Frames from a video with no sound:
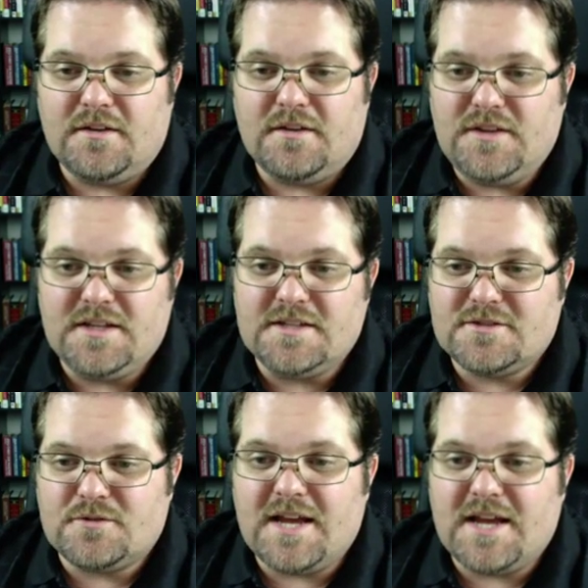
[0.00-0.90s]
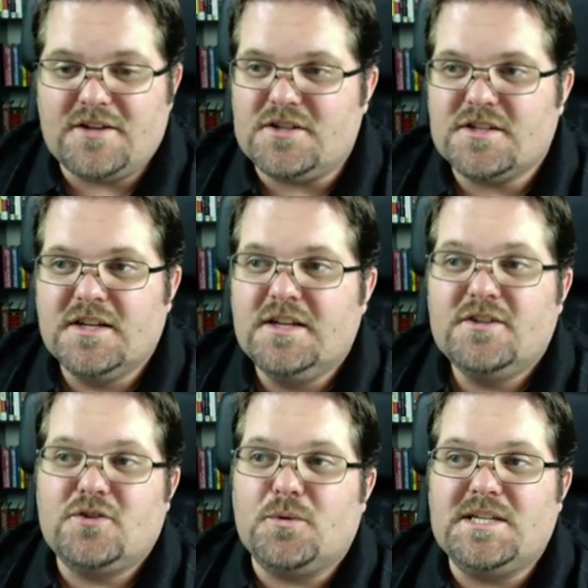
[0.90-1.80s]
these strategies.
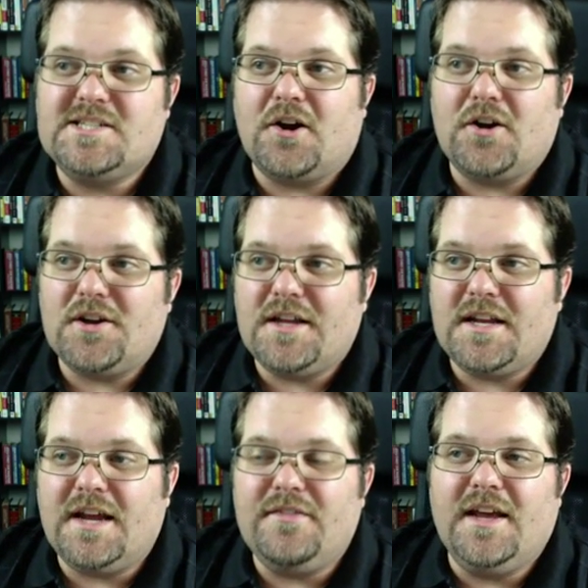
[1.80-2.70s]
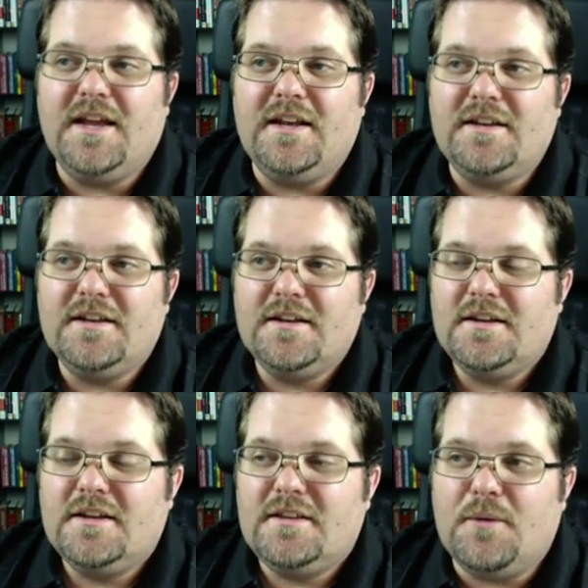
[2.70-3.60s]
So we started, and then
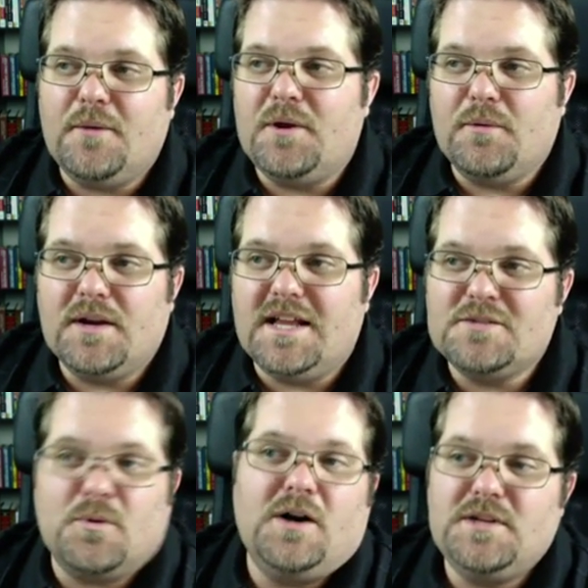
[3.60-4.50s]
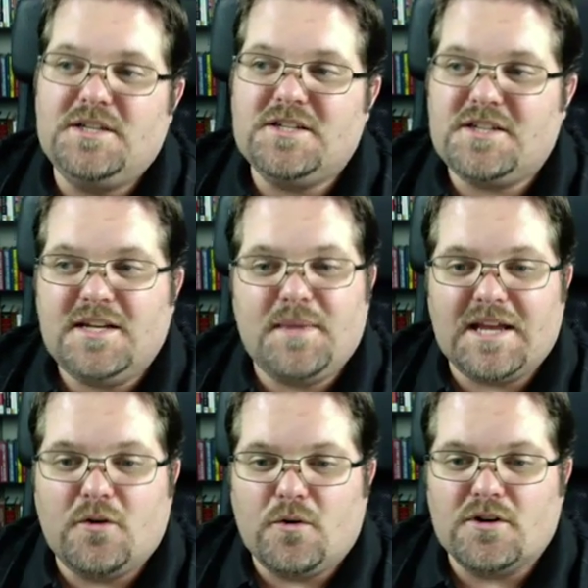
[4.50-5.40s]
we realized, well, we just need to
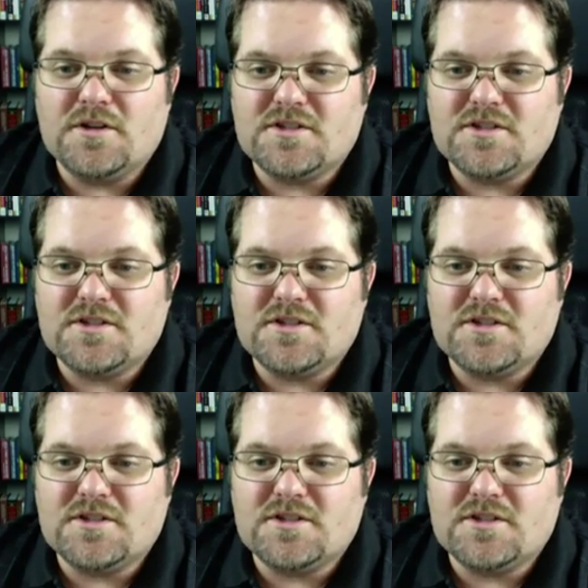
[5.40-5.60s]
make a course.